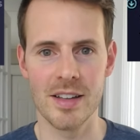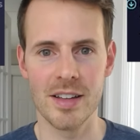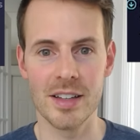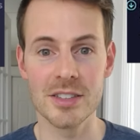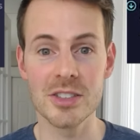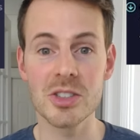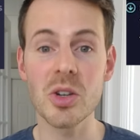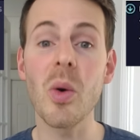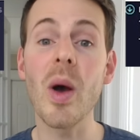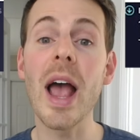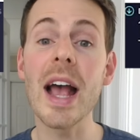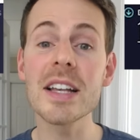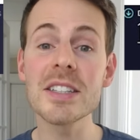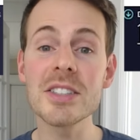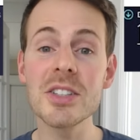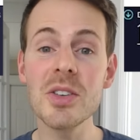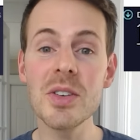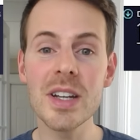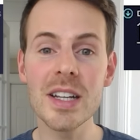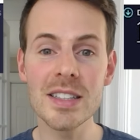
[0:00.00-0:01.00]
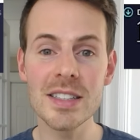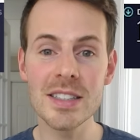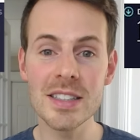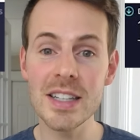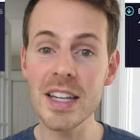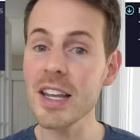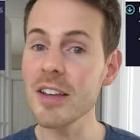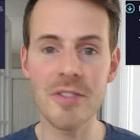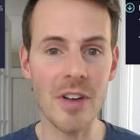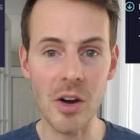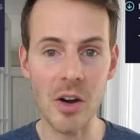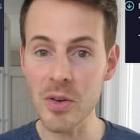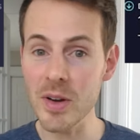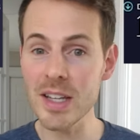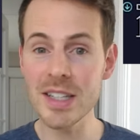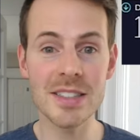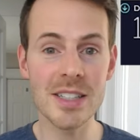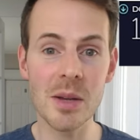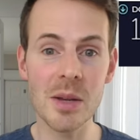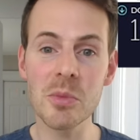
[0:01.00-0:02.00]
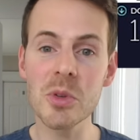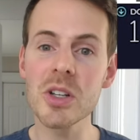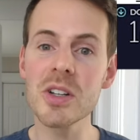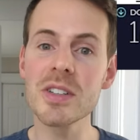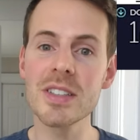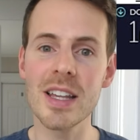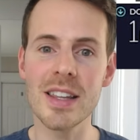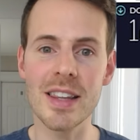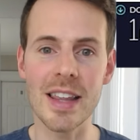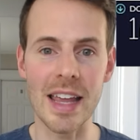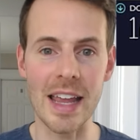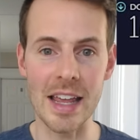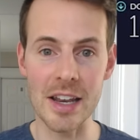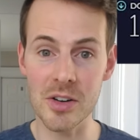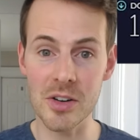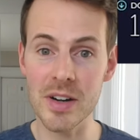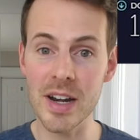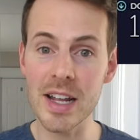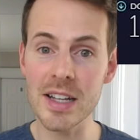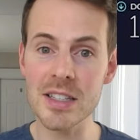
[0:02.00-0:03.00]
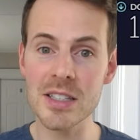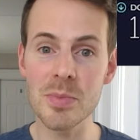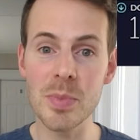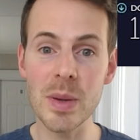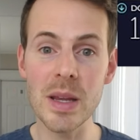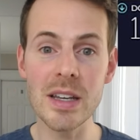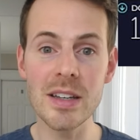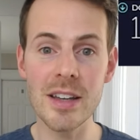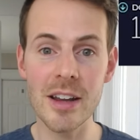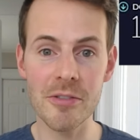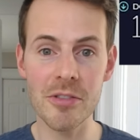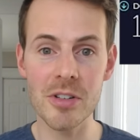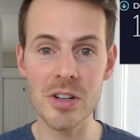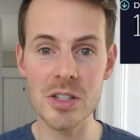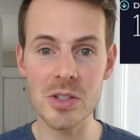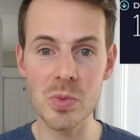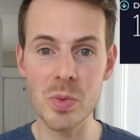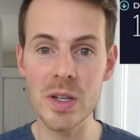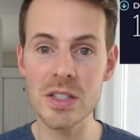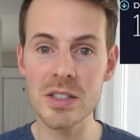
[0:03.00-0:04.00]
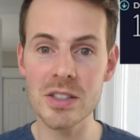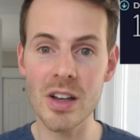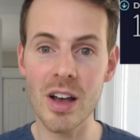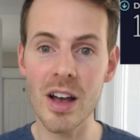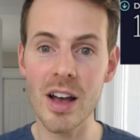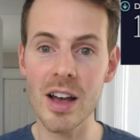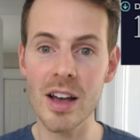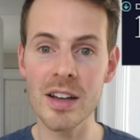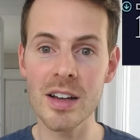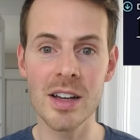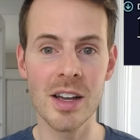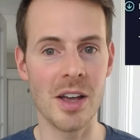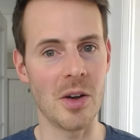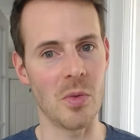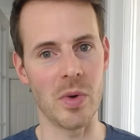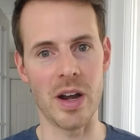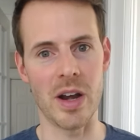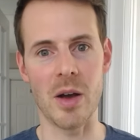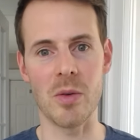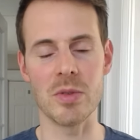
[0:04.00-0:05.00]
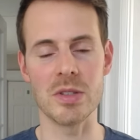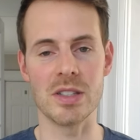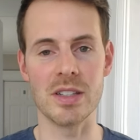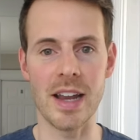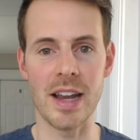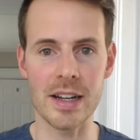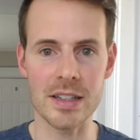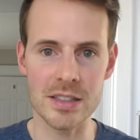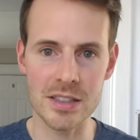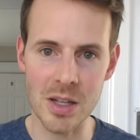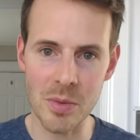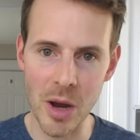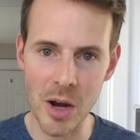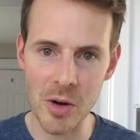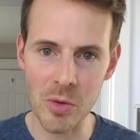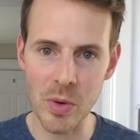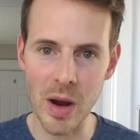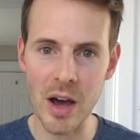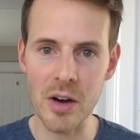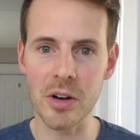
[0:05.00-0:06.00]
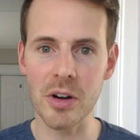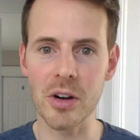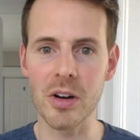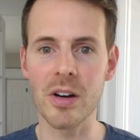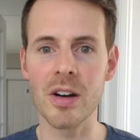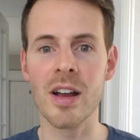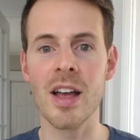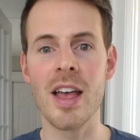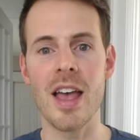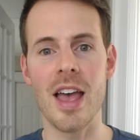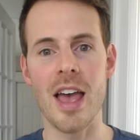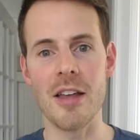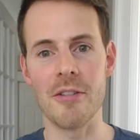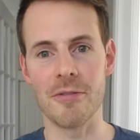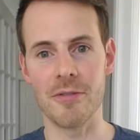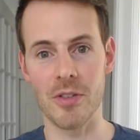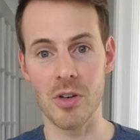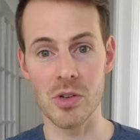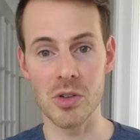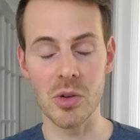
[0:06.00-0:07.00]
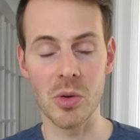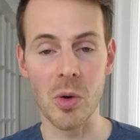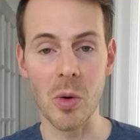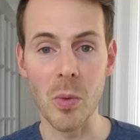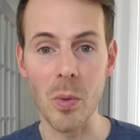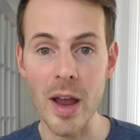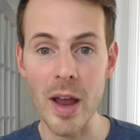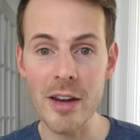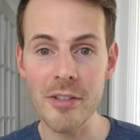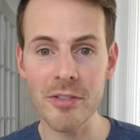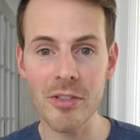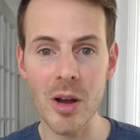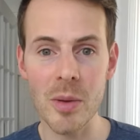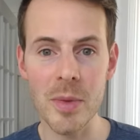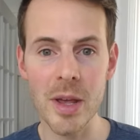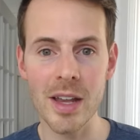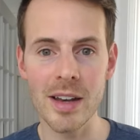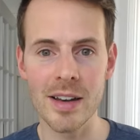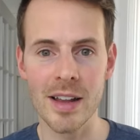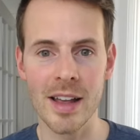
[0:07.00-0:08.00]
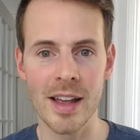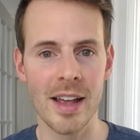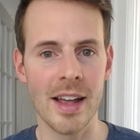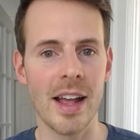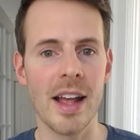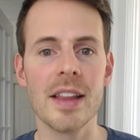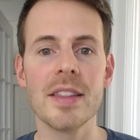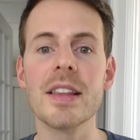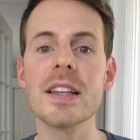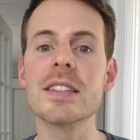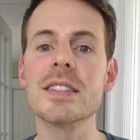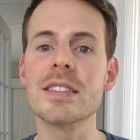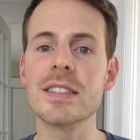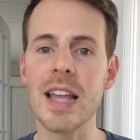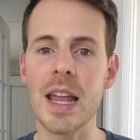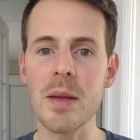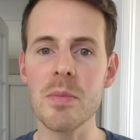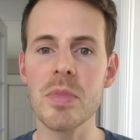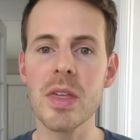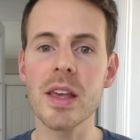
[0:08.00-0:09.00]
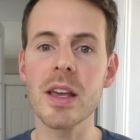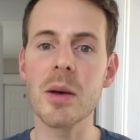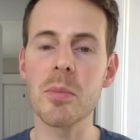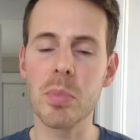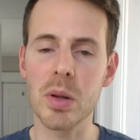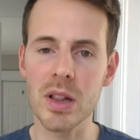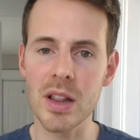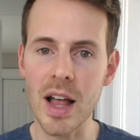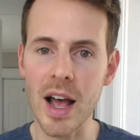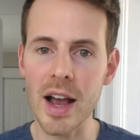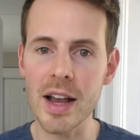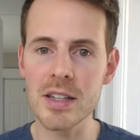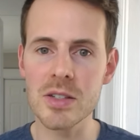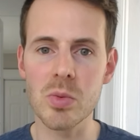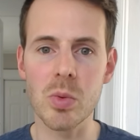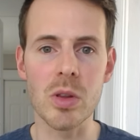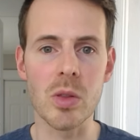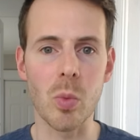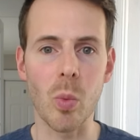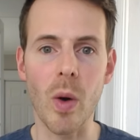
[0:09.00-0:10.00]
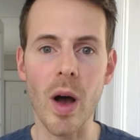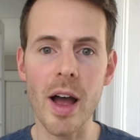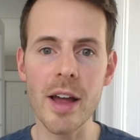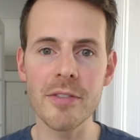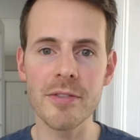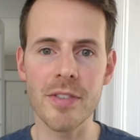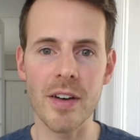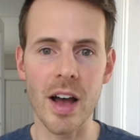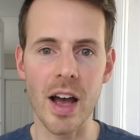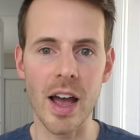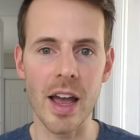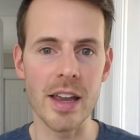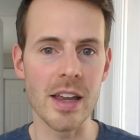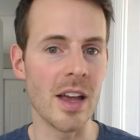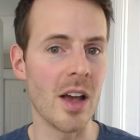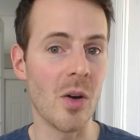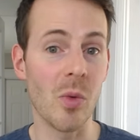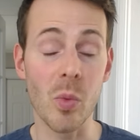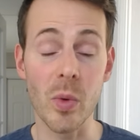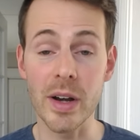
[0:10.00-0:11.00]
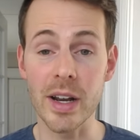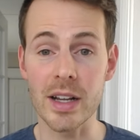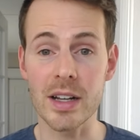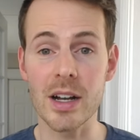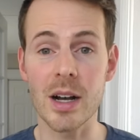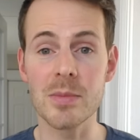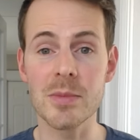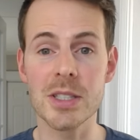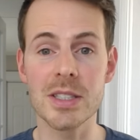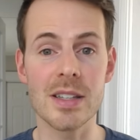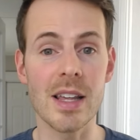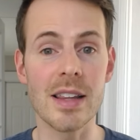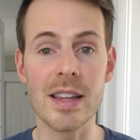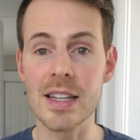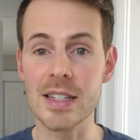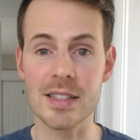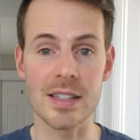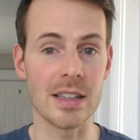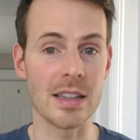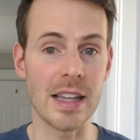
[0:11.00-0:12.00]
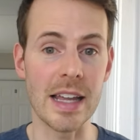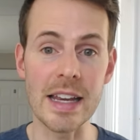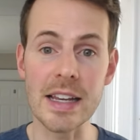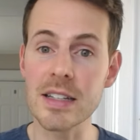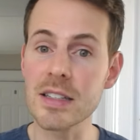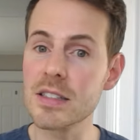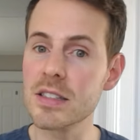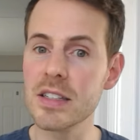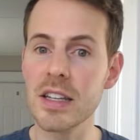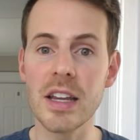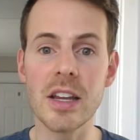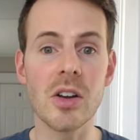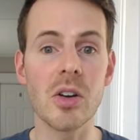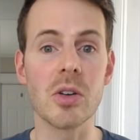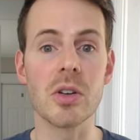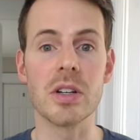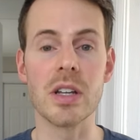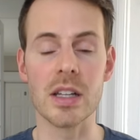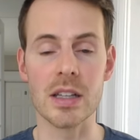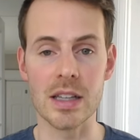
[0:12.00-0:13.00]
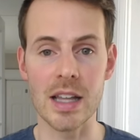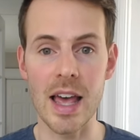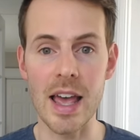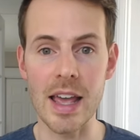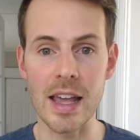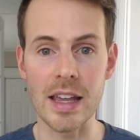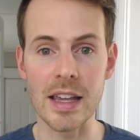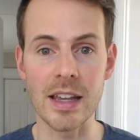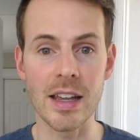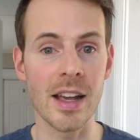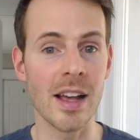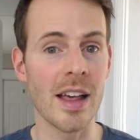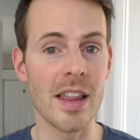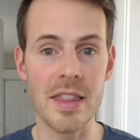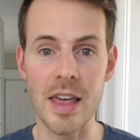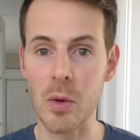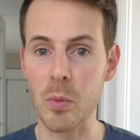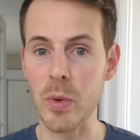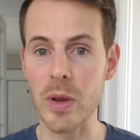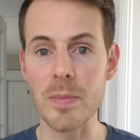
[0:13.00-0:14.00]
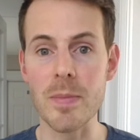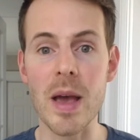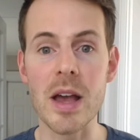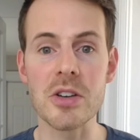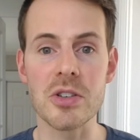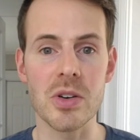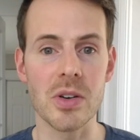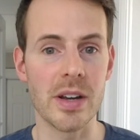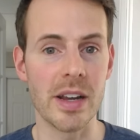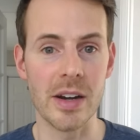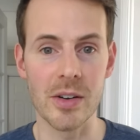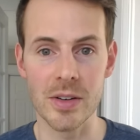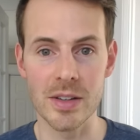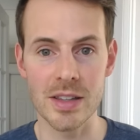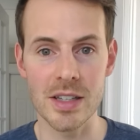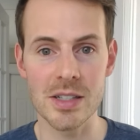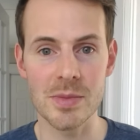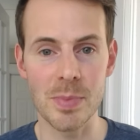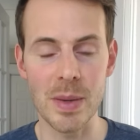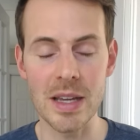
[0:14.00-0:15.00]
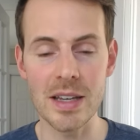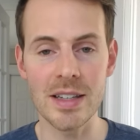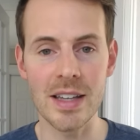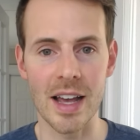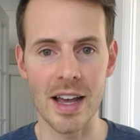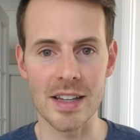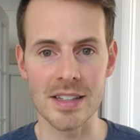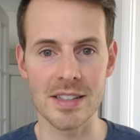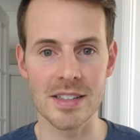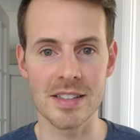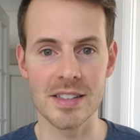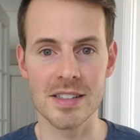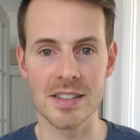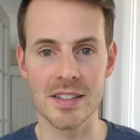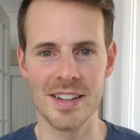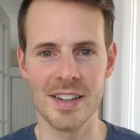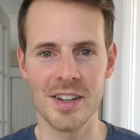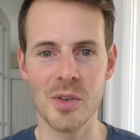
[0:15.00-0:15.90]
So as you can see, very similar to the internet speed difference we saw when I was next to my router and further away from it, the same thing applies with Wi-Fi when it comes to this latency or delay that we measured here in the speed tests.